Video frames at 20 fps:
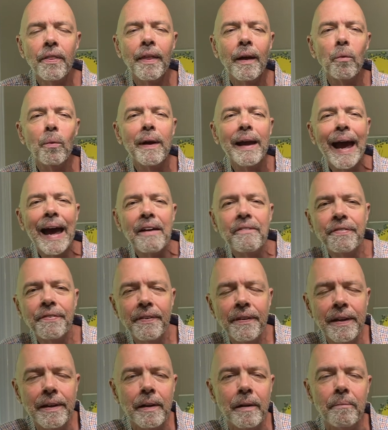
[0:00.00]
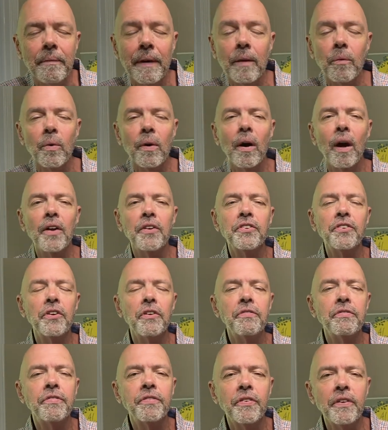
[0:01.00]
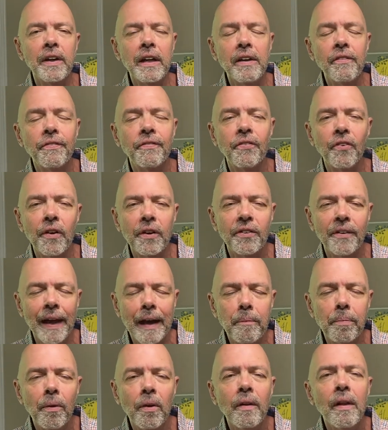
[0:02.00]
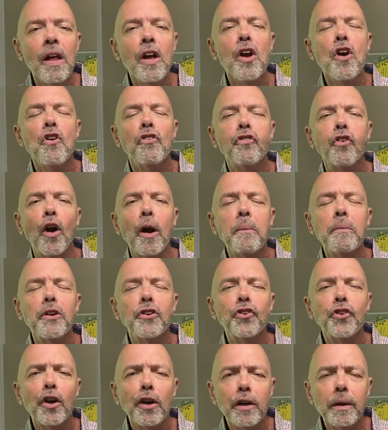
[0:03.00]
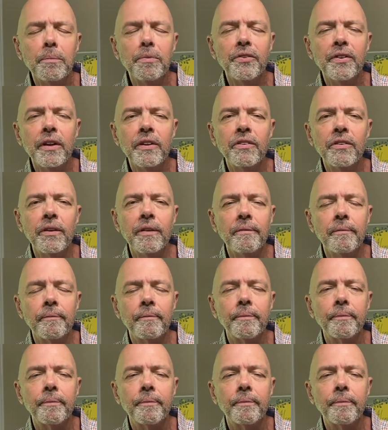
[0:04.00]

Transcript: that we have freedom, and we're also free, for example, from circumcision